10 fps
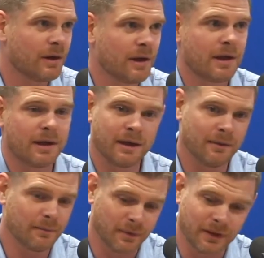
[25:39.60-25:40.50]
He
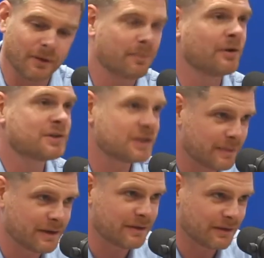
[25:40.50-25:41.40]
literally pushes
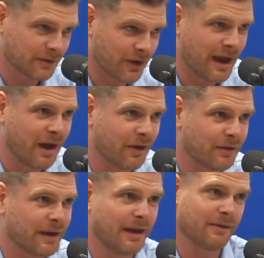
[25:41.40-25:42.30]
me to the ground
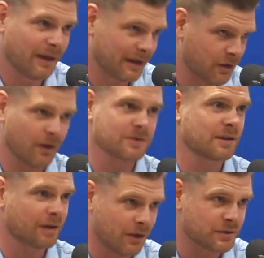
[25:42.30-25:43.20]
and calls the
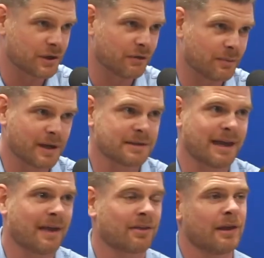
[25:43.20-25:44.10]
coach over, because the
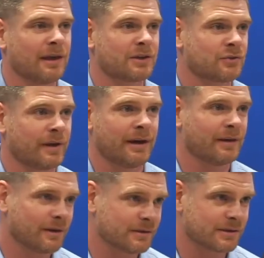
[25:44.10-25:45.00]
athletic
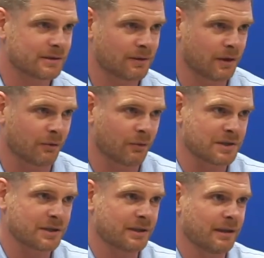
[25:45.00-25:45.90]
trainers are
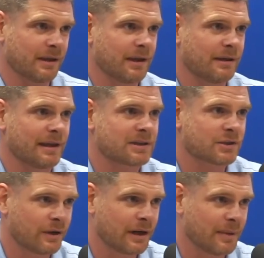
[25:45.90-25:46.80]
rushing to the kid that's
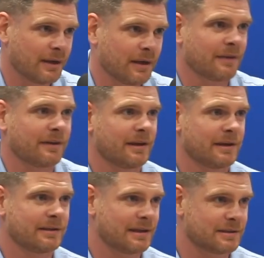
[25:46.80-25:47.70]
screaming, not the
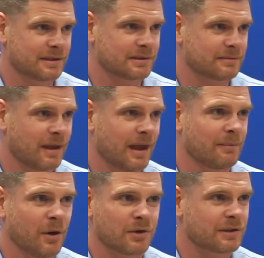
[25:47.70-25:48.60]
kid that's just lying
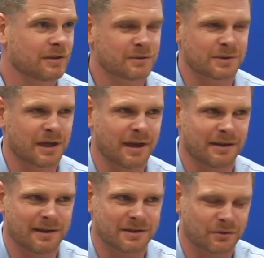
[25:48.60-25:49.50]
motionless, which that
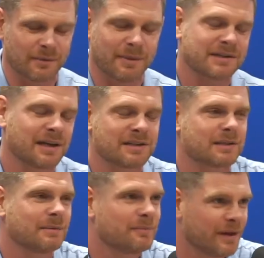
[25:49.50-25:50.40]
doesn't really make sense to
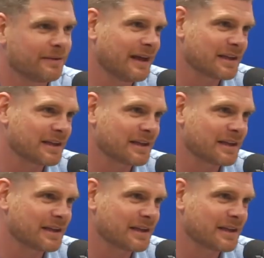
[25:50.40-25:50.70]
me, but that's what